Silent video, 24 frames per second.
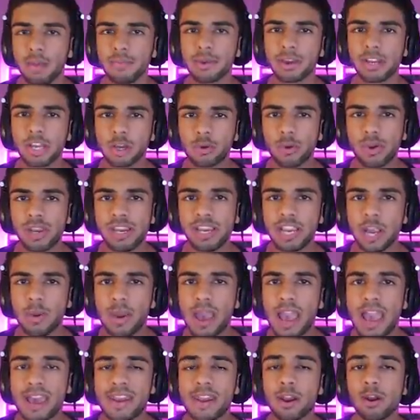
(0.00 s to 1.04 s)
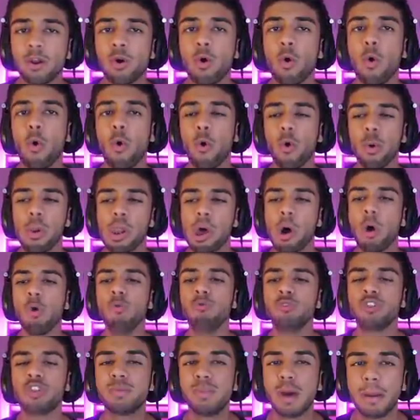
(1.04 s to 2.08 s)
I'm gonna quickly go ahead and all
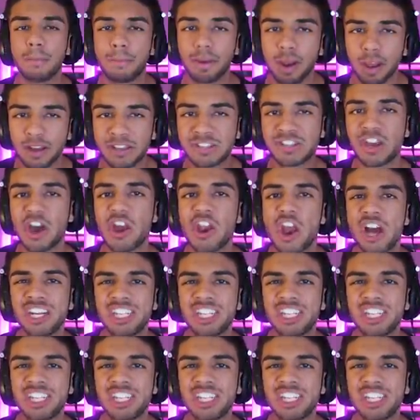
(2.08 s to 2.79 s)
ultimate plus a